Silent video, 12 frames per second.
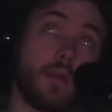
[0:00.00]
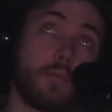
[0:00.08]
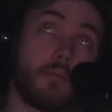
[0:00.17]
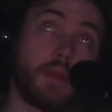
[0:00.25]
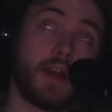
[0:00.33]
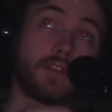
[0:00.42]

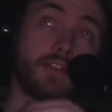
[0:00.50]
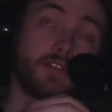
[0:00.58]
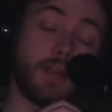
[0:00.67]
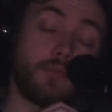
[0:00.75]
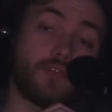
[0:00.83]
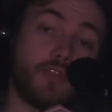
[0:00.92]
Past Sam
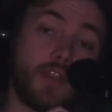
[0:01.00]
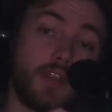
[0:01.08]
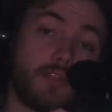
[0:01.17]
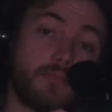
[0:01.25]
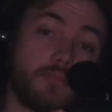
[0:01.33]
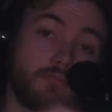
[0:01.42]
was right.
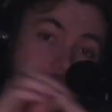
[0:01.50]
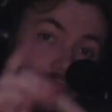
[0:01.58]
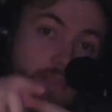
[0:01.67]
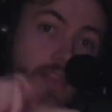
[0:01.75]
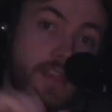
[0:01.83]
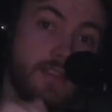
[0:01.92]

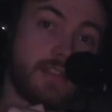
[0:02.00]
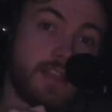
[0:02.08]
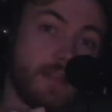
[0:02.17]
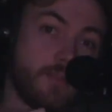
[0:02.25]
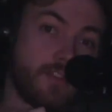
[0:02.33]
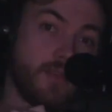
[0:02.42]
Here's the
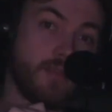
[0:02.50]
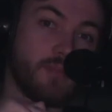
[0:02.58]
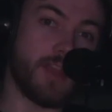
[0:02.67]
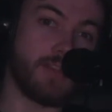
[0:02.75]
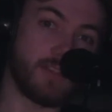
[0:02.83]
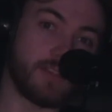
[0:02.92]
demos of me
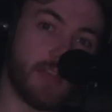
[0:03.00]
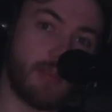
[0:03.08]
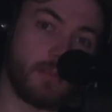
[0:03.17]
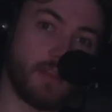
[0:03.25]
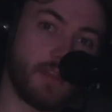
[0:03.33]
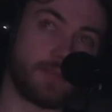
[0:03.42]
playing this damn thing.